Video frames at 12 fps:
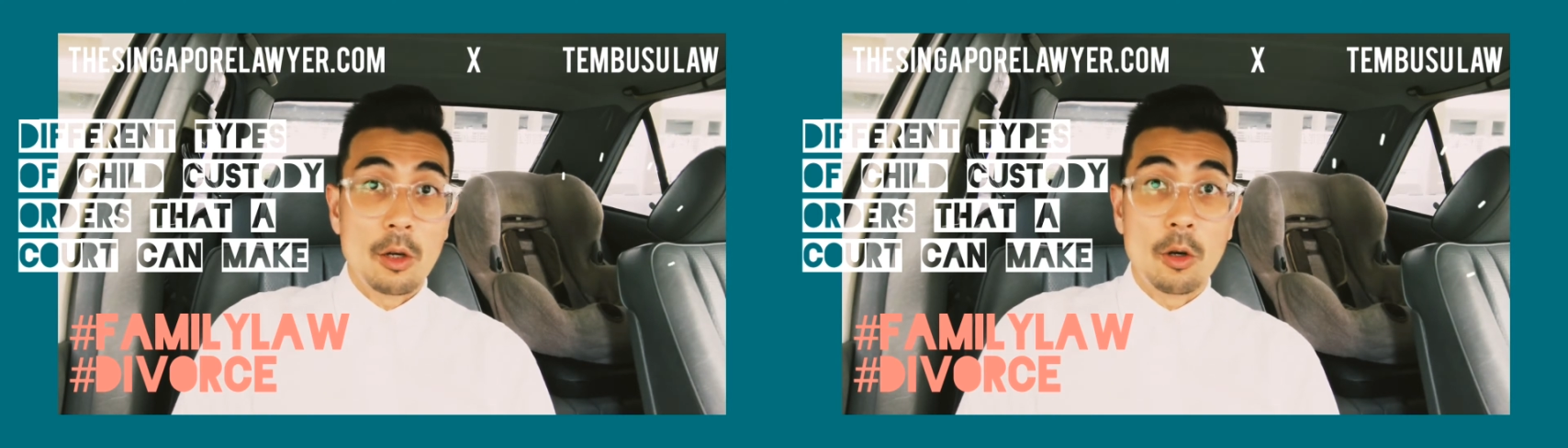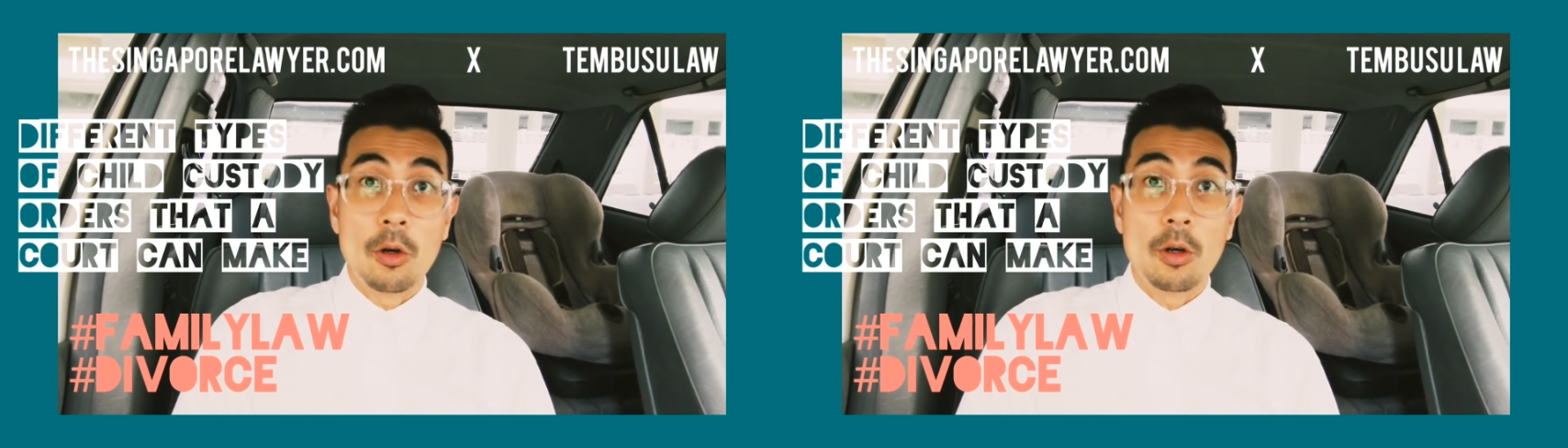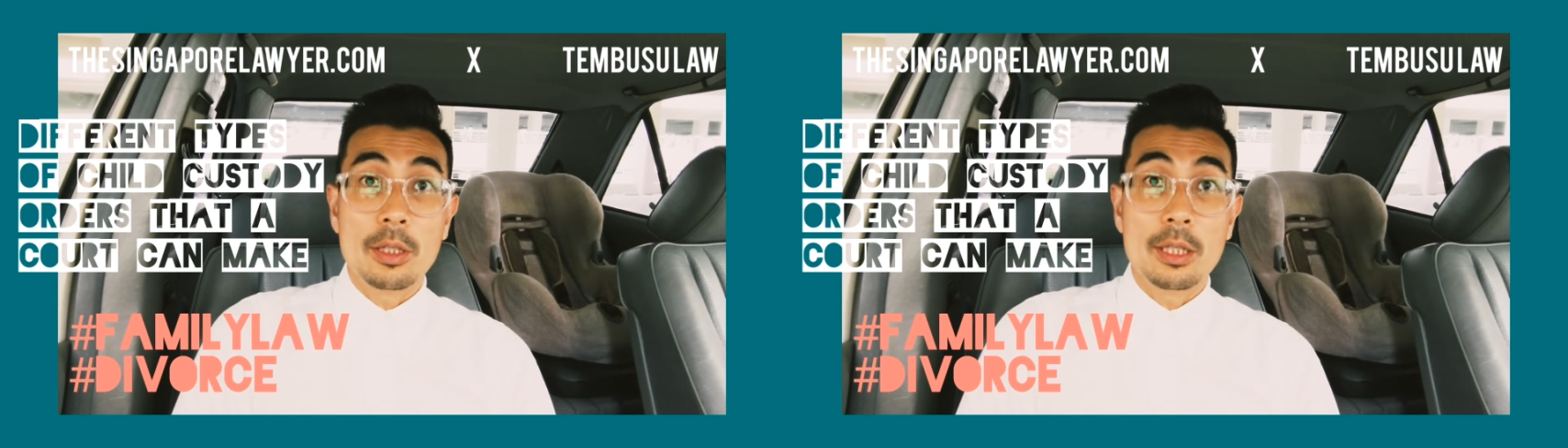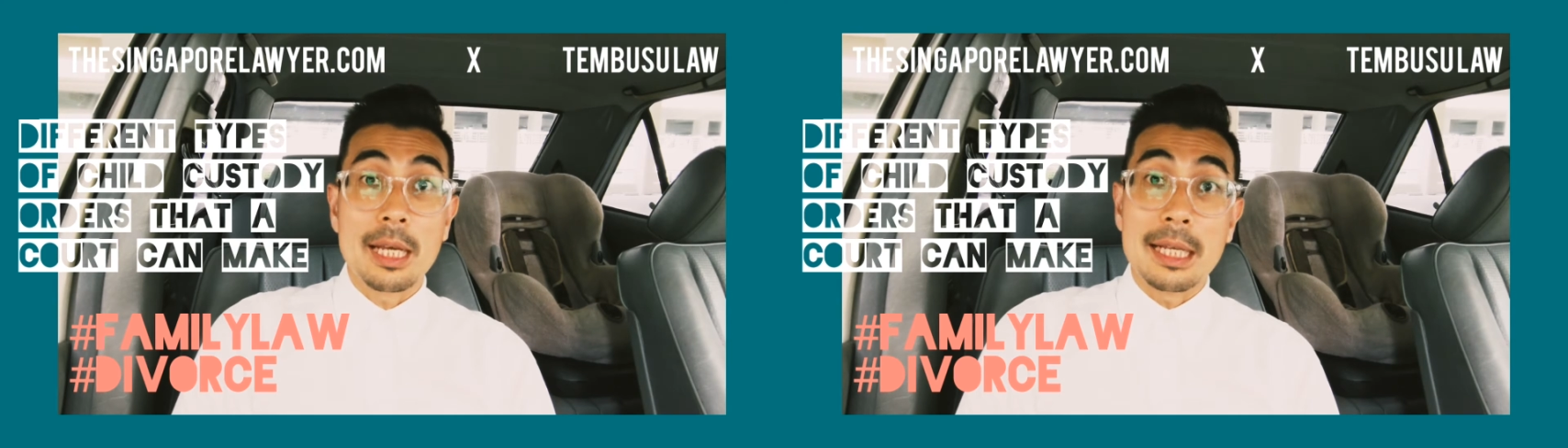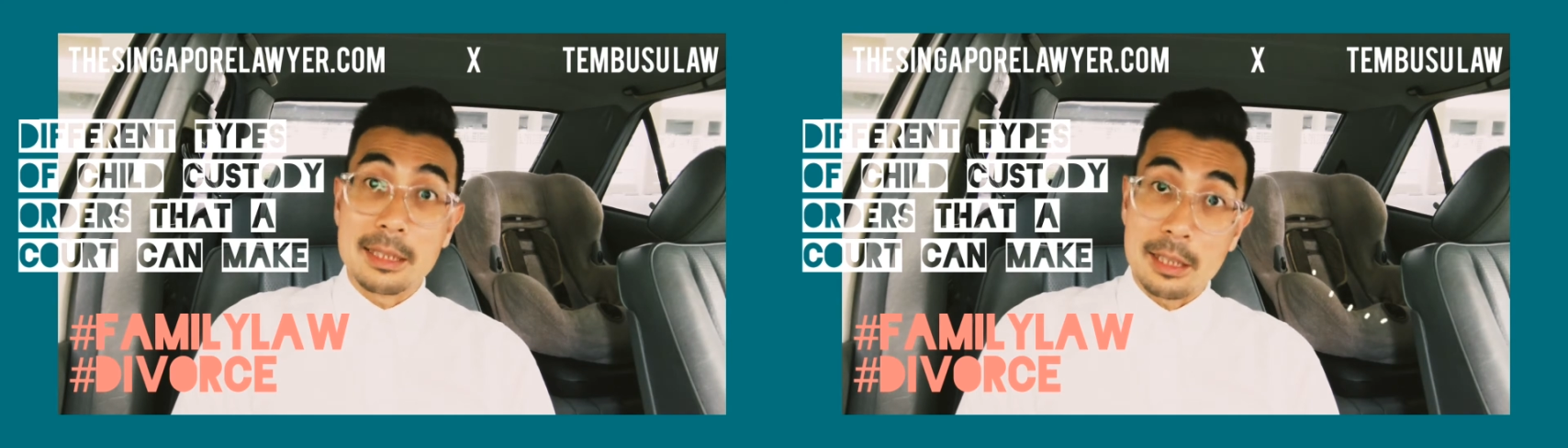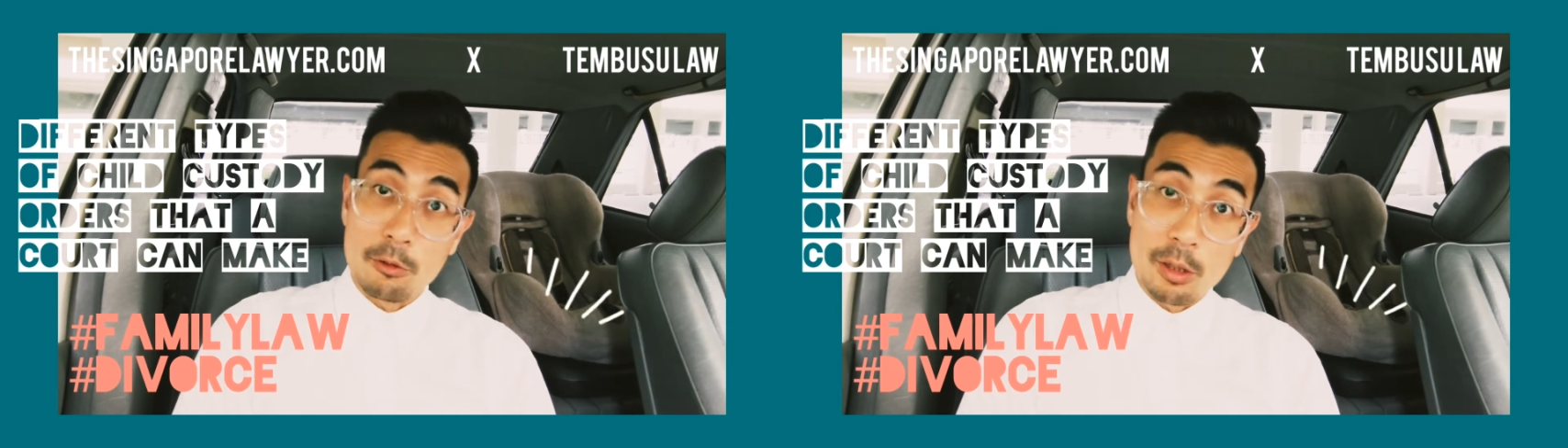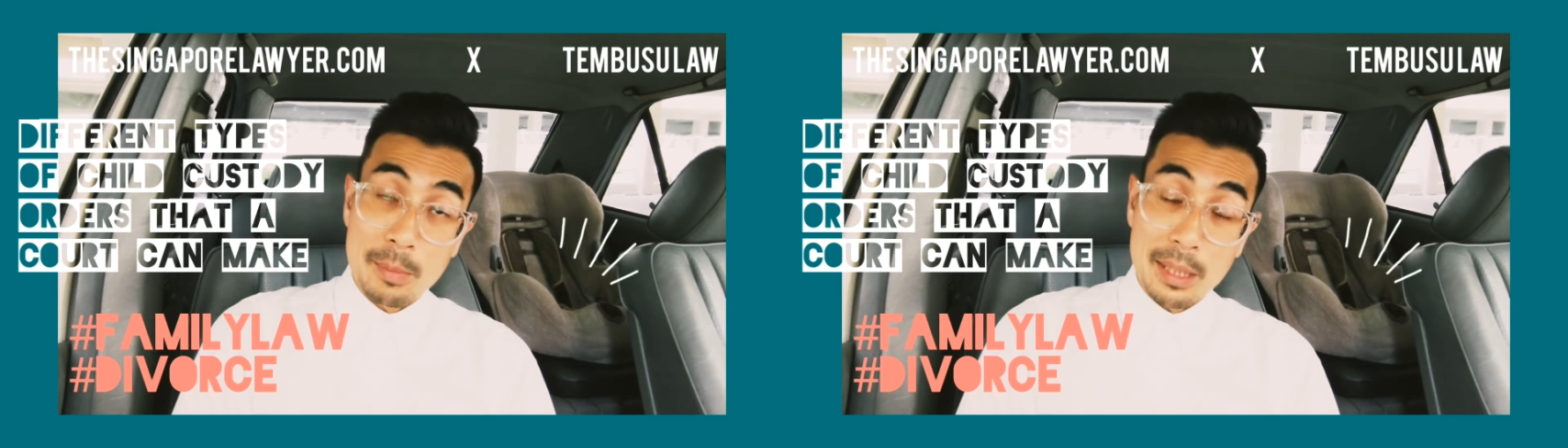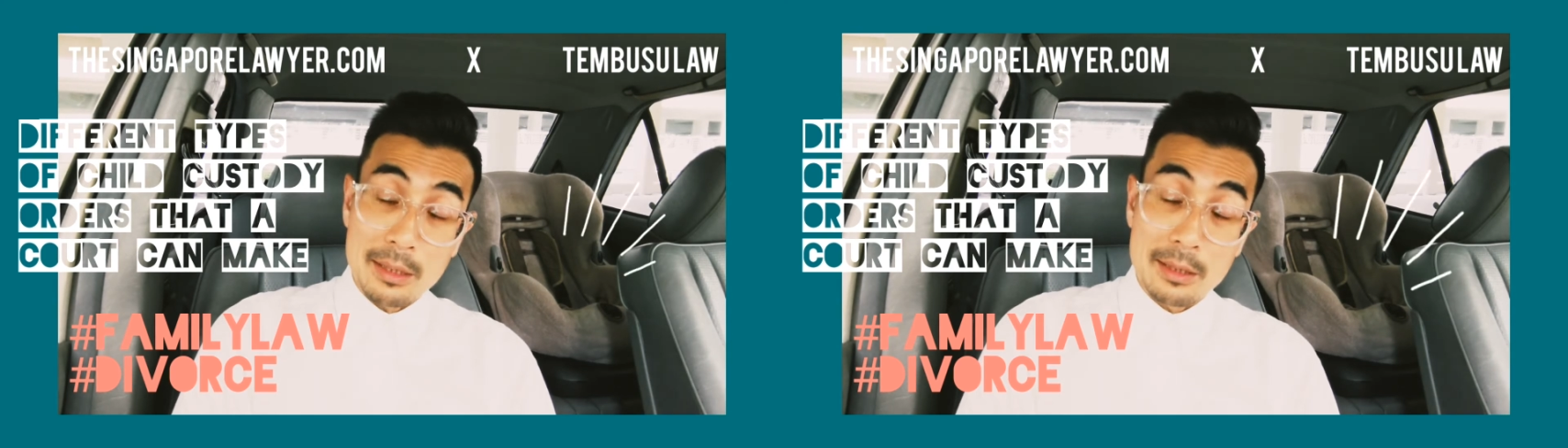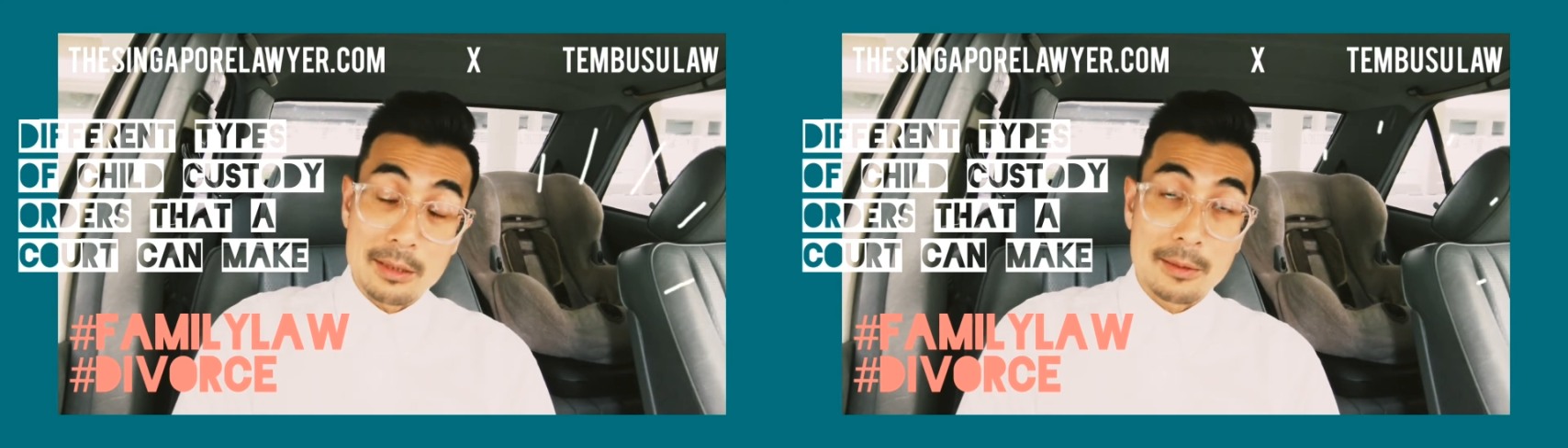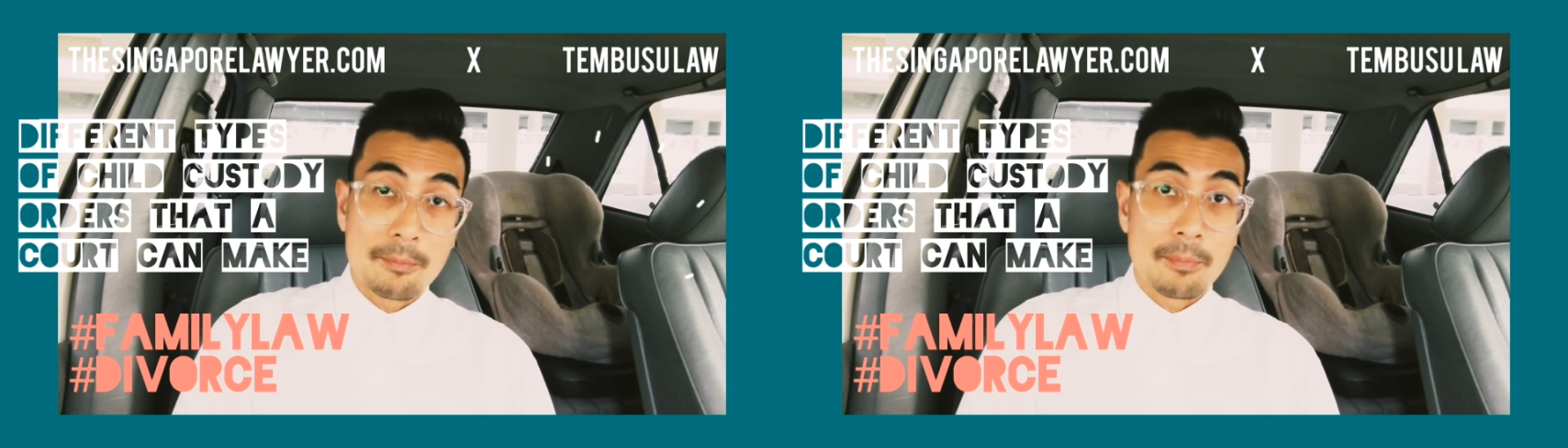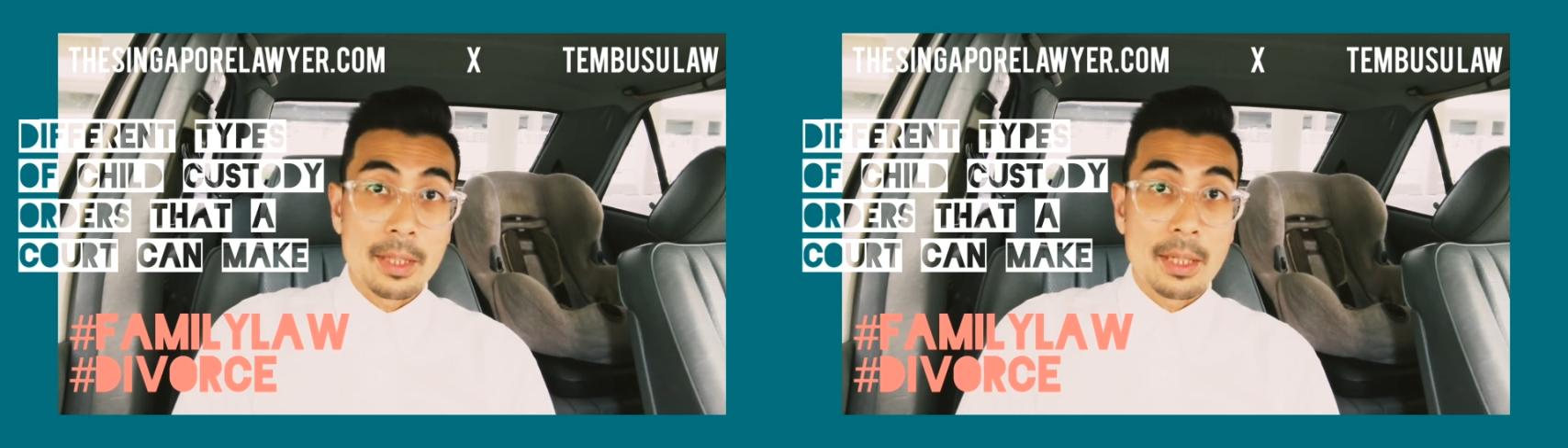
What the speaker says: or the ancillary matters.